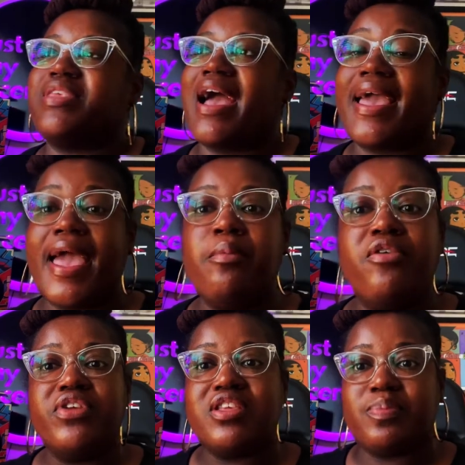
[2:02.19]
I came
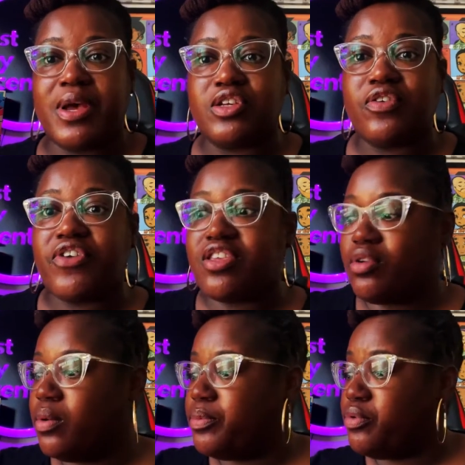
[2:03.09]
to special
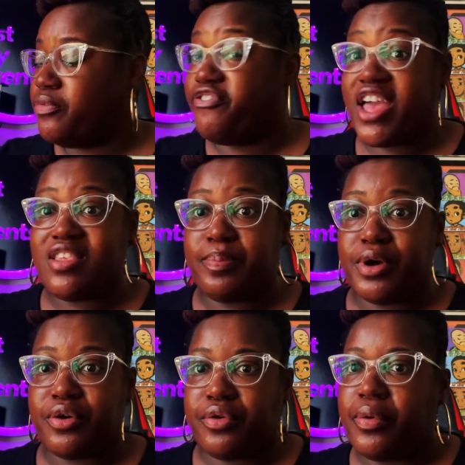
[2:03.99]

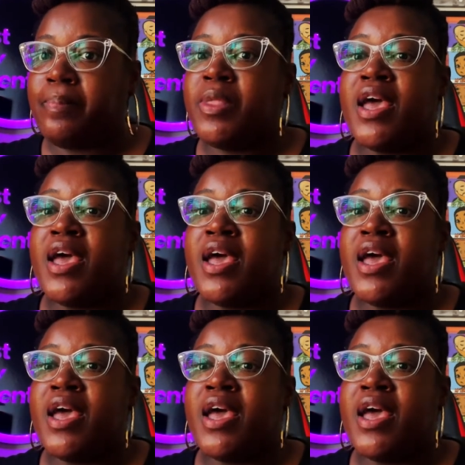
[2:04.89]
Facebook group